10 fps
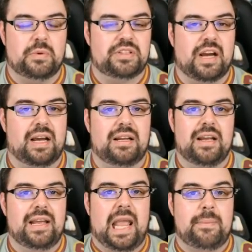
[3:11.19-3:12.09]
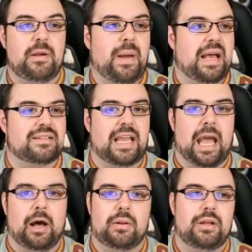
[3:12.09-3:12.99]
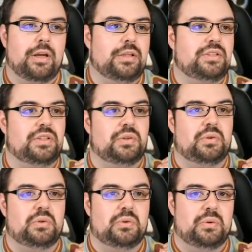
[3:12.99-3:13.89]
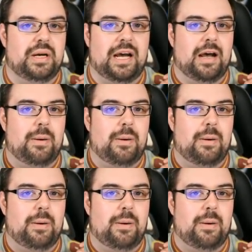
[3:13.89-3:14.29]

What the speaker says: which got Amy Pascal to,